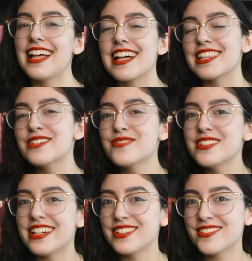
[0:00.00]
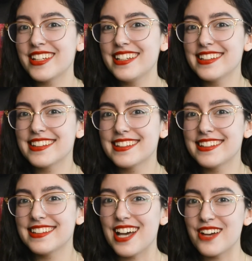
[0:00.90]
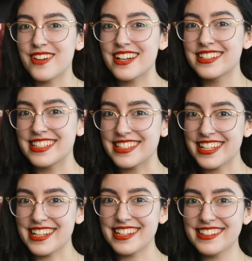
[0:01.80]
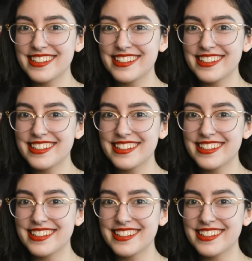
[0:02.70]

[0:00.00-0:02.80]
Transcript: I love you, Delphi. I finally did it.